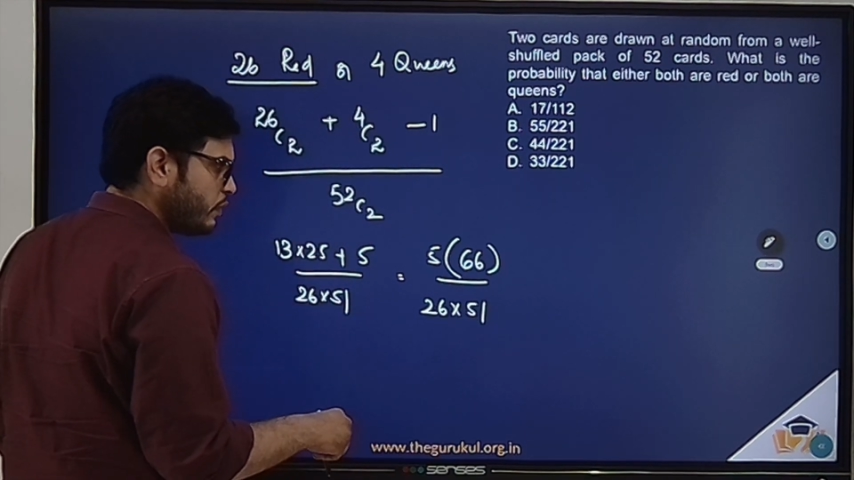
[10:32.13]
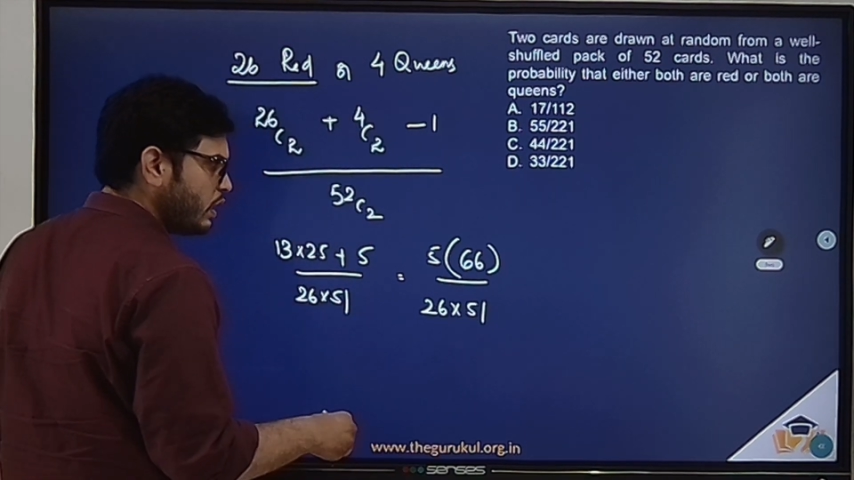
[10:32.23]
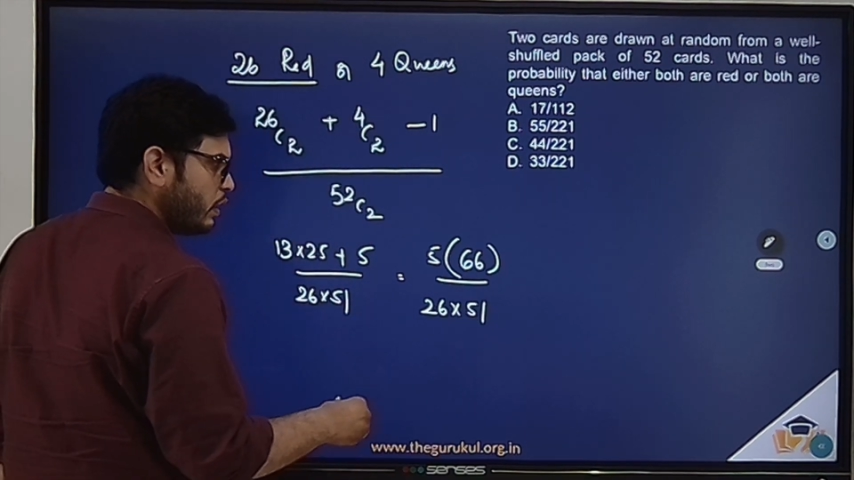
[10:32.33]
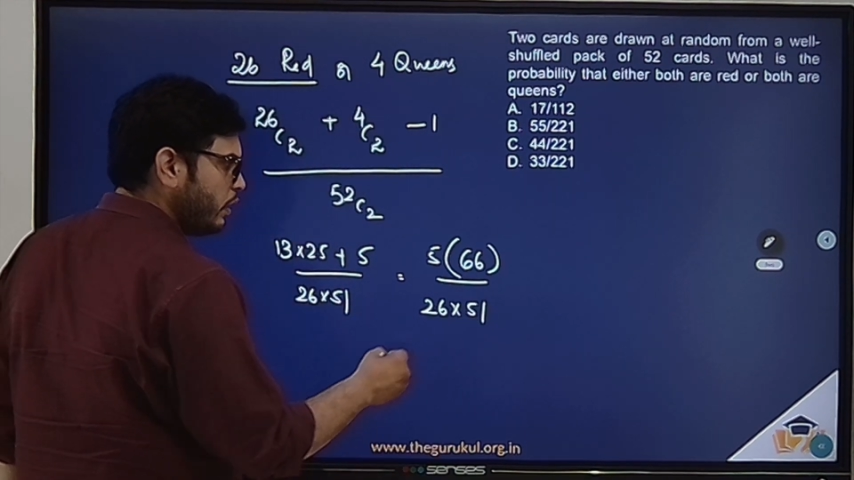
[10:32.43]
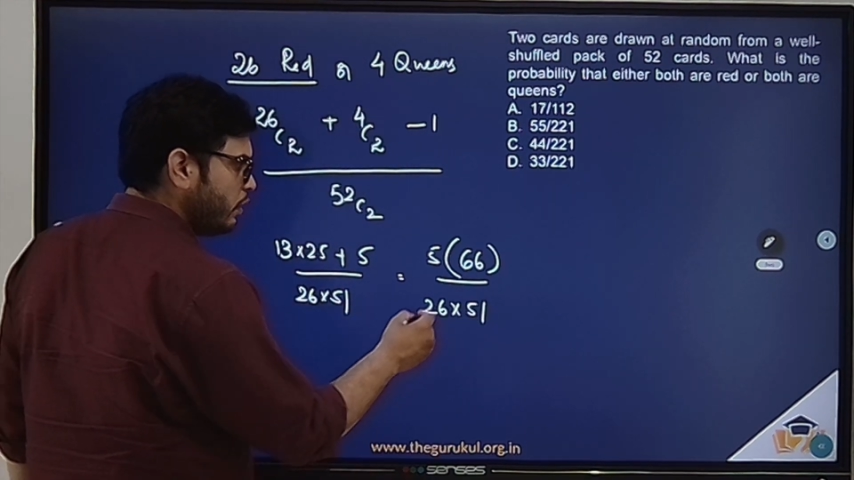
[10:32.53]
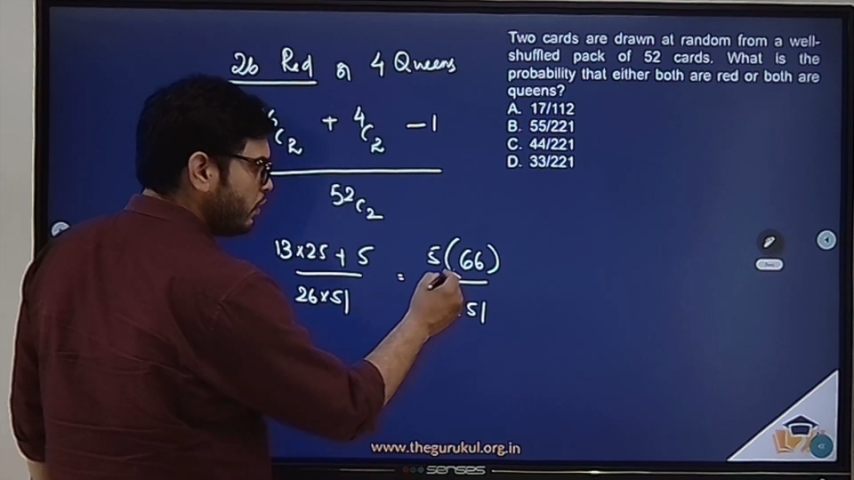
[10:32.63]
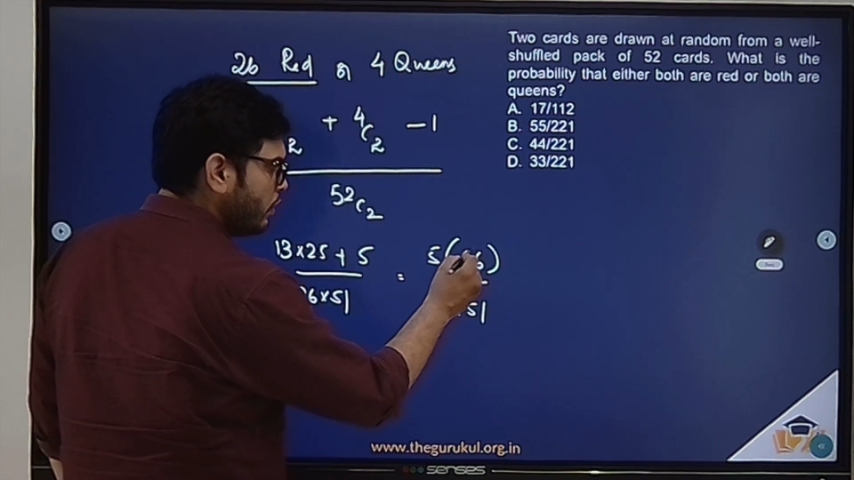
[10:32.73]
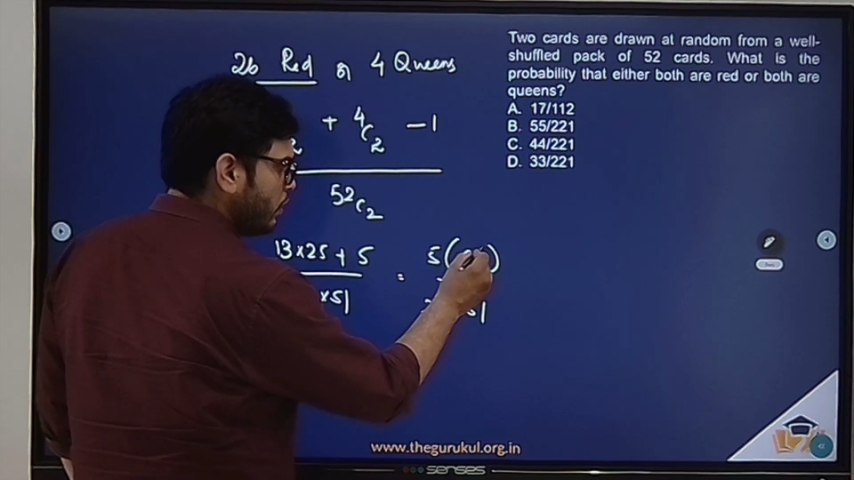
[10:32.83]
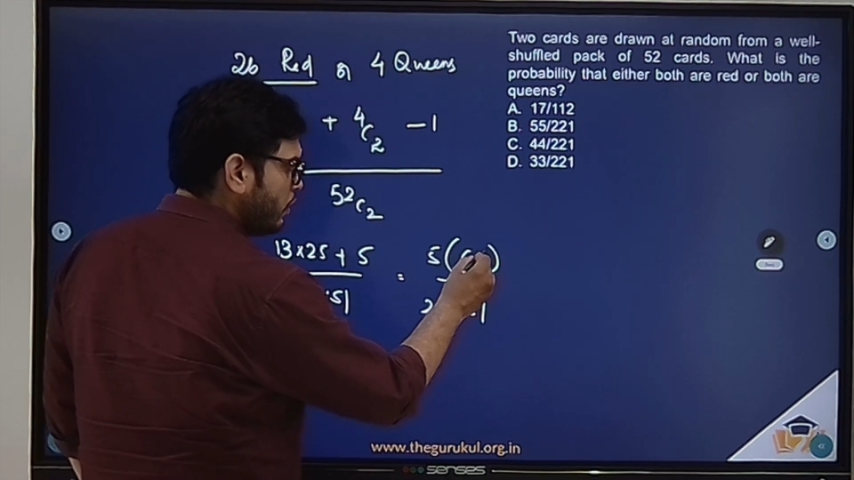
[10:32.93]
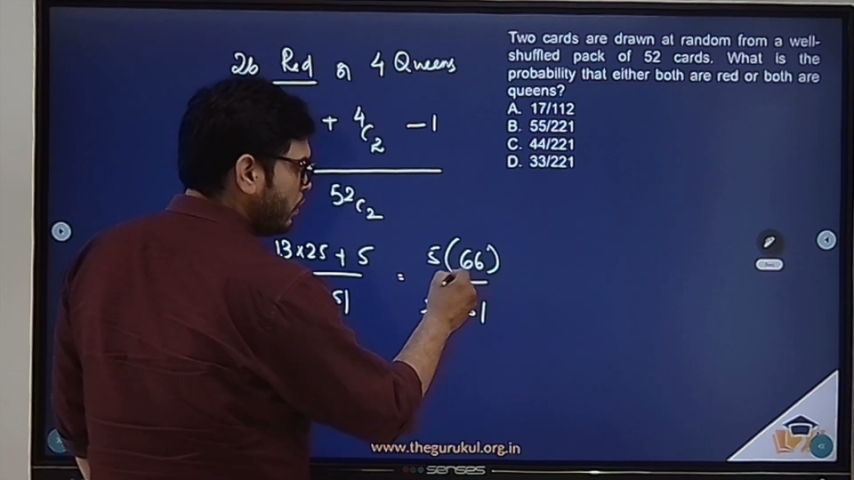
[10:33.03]
Right.
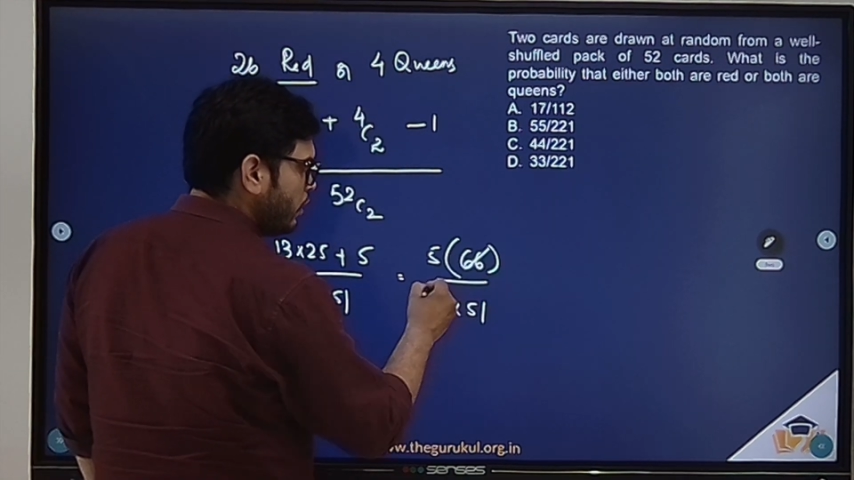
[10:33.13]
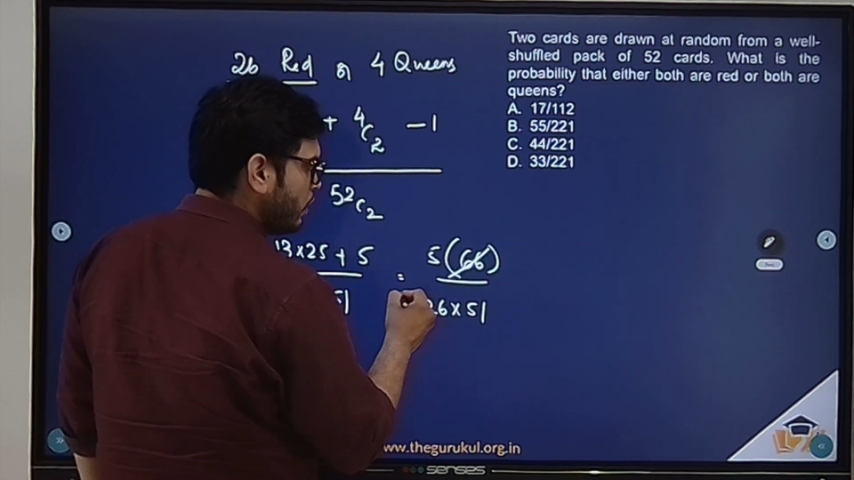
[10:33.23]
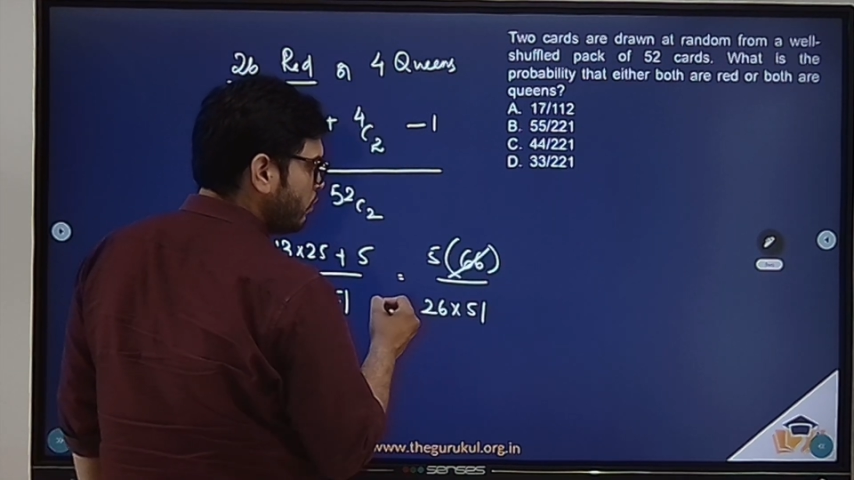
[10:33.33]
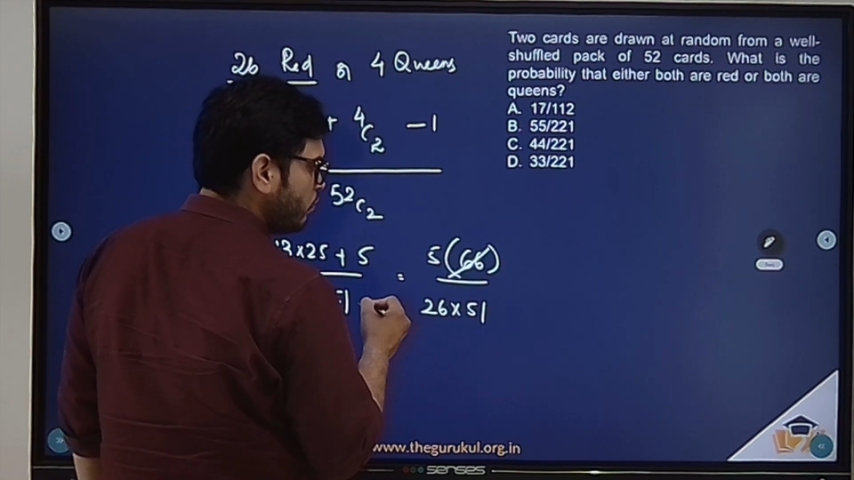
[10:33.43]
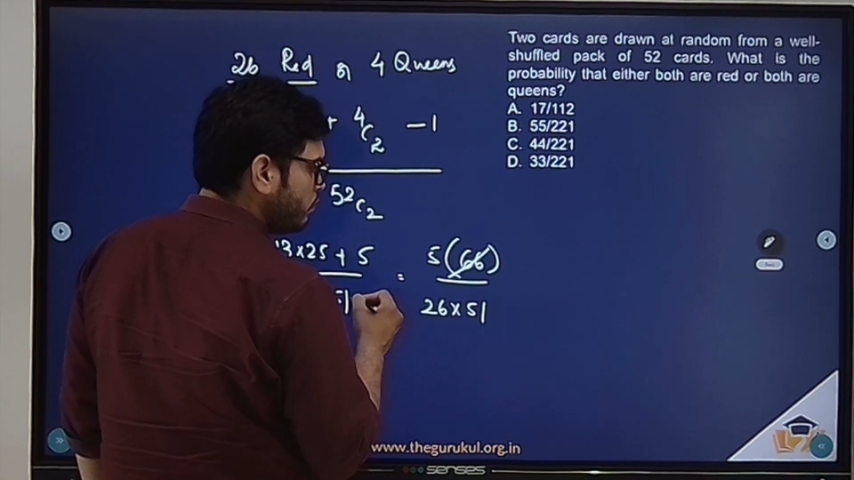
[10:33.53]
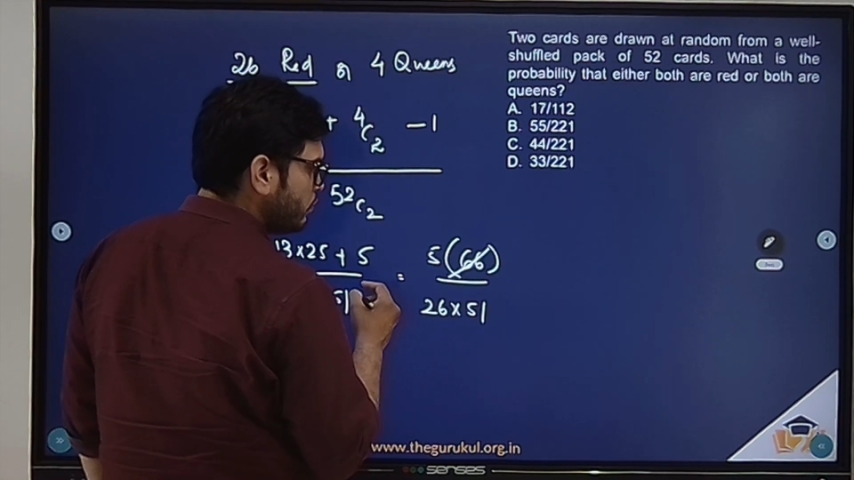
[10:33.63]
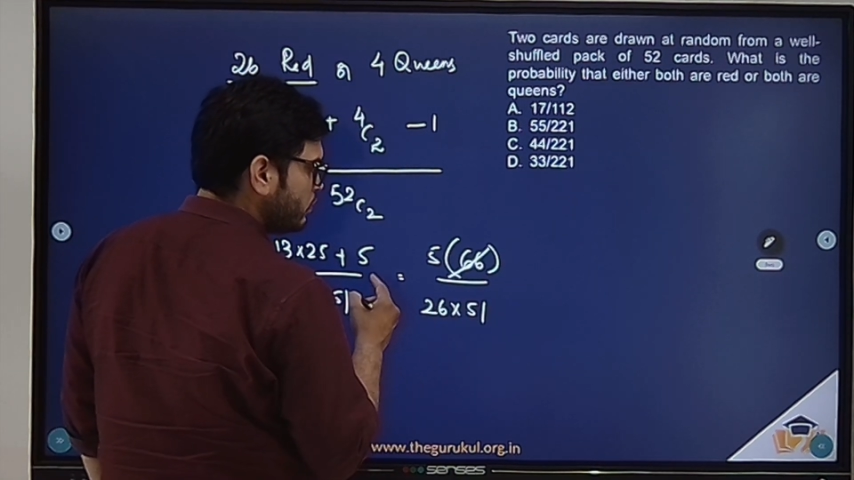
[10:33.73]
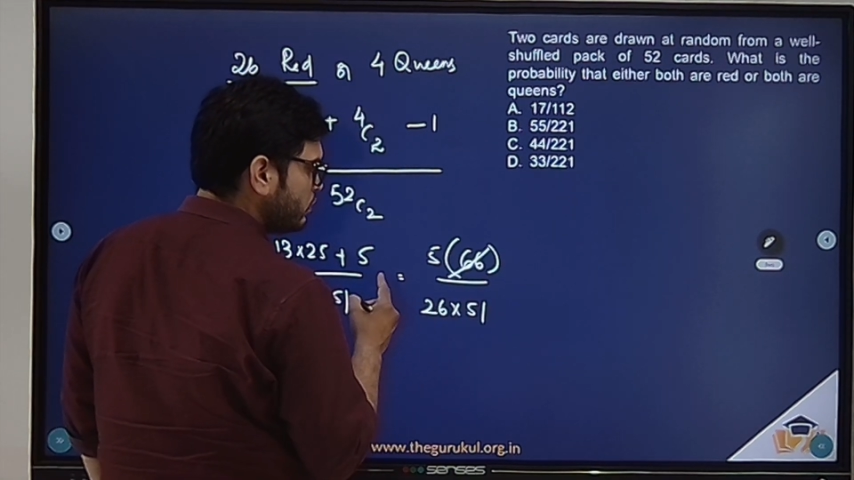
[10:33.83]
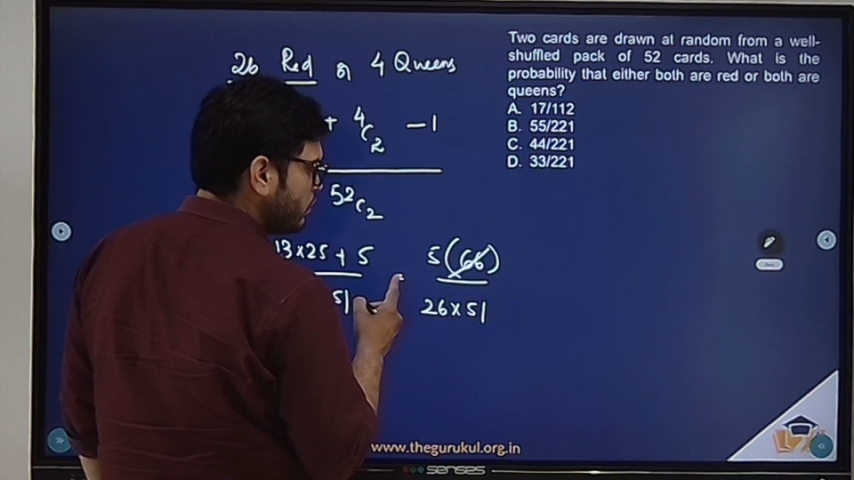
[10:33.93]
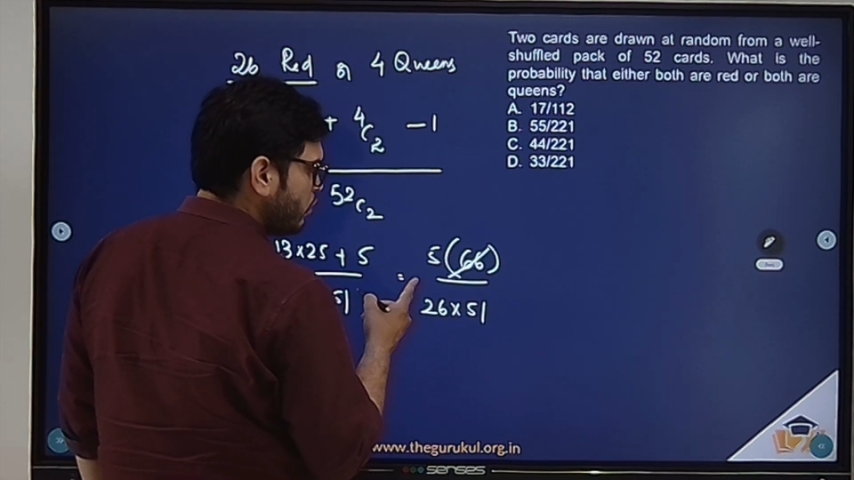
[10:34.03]
Now,
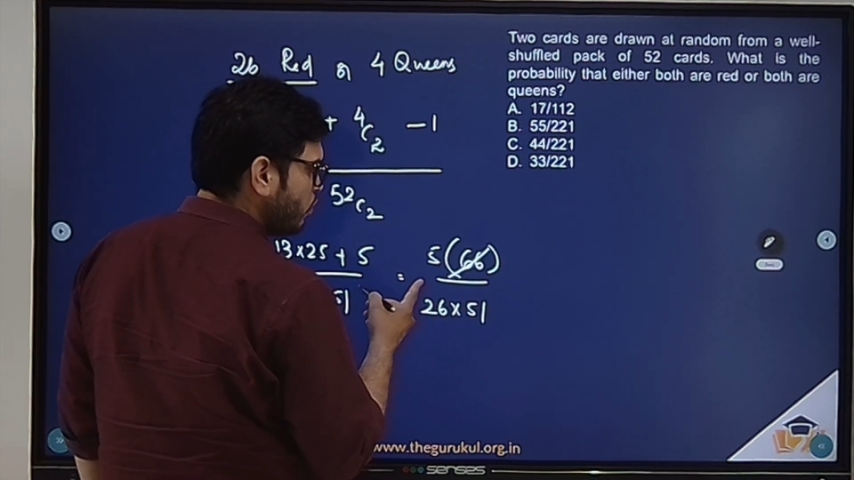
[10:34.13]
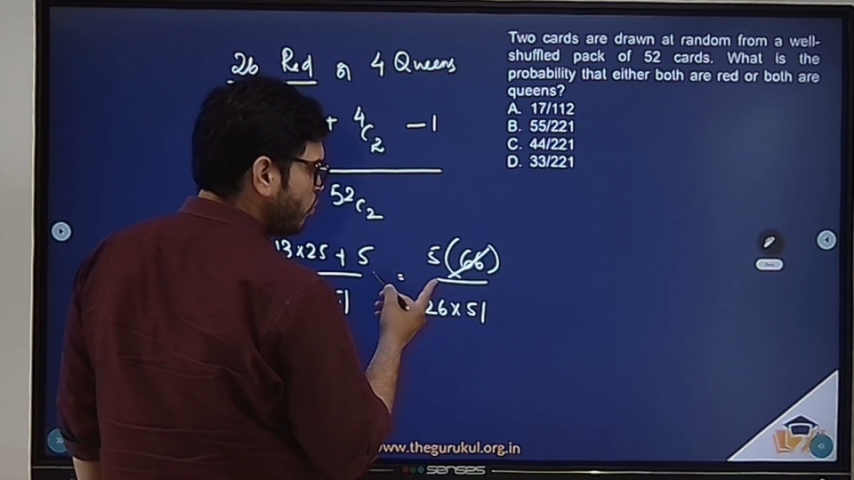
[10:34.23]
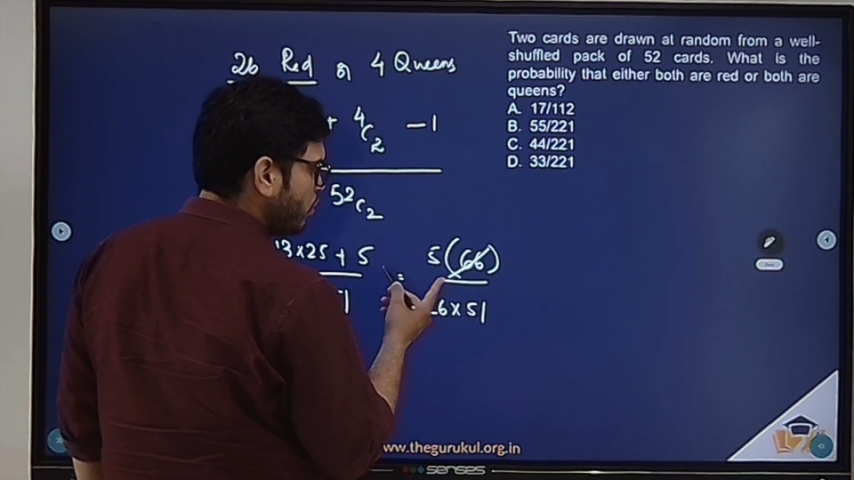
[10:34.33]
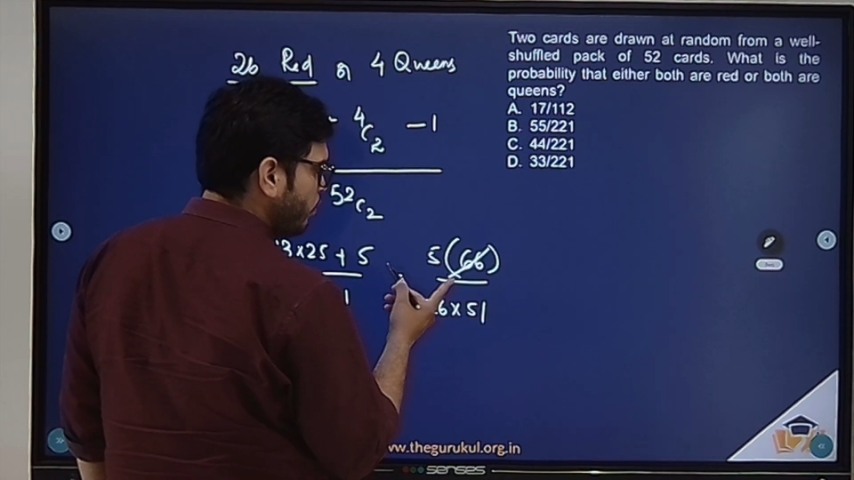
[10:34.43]
what do